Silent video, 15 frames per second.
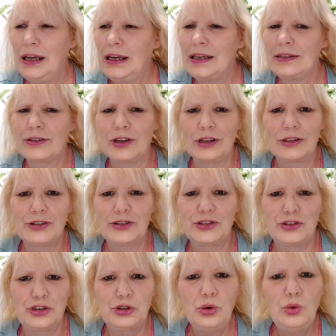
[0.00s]
He's got
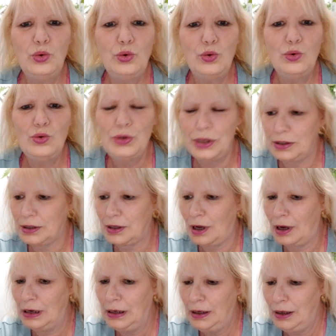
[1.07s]
shoes, he's
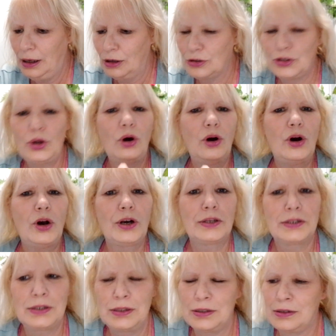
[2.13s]
got
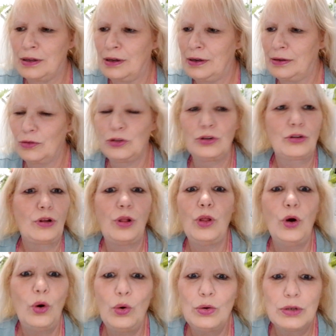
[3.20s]
socks, he's got
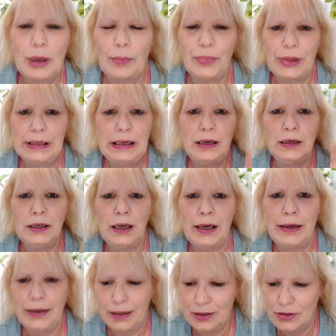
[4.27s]
clothes up the yin
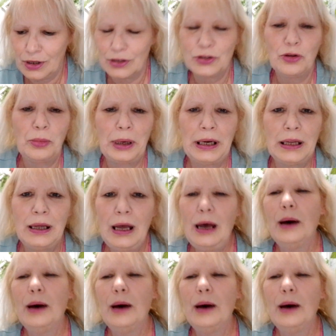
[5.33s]
yang. He's got so many.